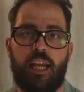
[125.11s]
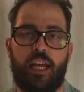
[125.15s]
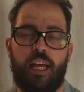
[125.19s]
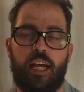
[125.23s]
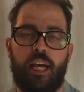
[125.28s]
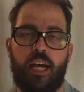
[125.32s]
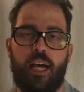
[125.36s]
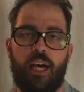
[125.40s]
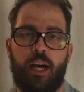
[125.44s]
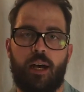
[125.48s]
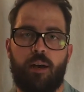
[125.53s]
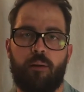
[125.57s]

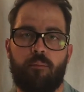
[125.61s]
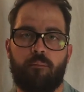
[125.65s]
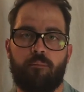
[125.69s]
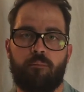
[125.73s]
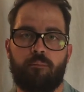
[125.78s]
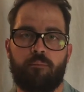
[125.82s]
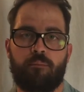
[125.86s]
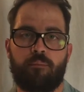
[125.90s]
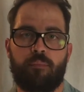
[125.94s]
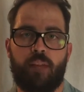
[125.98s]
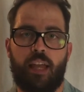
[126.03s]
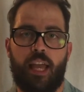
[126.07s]

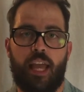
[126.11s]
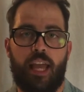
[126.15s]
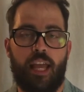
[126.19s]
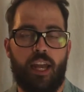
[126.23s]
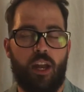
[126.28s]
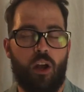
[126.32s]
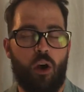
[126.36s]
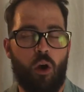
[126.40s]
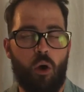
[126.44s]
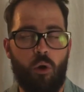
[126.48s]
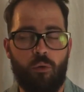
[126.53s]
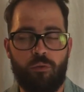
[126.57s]
and
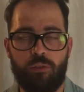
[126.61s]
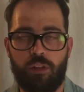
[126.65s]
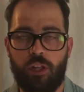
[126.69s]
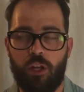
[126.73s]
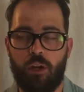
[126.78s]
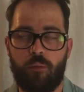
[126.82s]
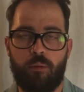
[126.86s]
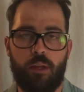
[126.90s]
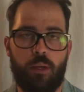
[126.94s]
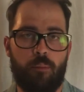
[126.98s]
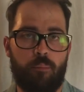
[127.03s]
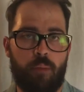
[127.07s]
hopefully it'll
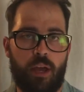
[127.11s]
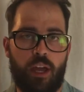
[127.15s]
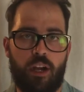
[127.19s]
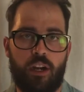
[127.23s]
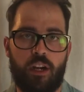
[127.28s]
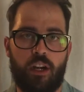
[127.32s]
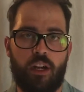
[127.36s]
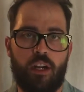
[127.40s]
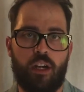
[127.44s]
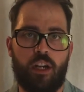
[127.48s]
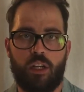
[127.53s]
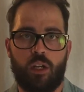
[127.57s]
be a
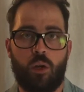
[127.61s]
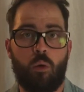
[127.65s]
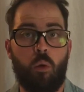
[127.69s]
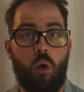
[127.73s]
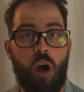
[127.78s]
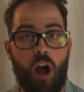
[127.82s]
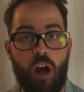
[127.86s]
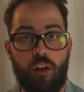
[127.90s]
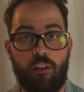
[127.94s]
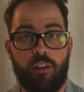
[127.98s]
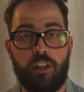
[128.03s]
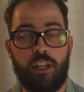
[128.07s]
better
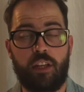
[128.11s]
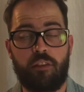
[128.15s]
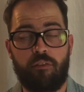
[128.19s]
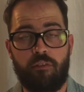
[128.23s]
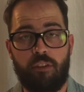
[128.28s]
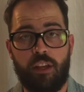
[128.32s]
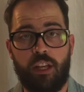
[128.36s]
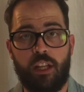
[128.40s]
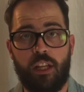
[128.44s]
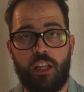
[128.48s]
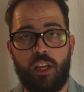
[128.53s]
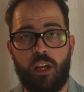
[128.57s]
quality
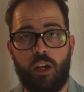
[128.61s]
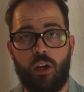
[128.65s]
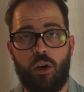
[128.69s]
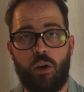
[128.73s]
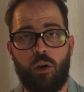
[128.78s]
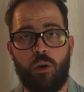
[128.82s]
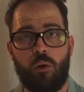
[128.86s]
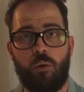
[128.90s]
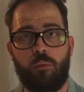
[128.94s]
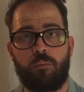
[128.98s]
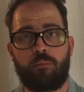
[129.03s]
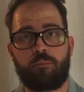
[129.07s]

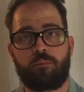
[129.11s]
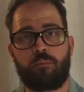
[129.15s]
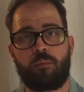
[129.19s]
video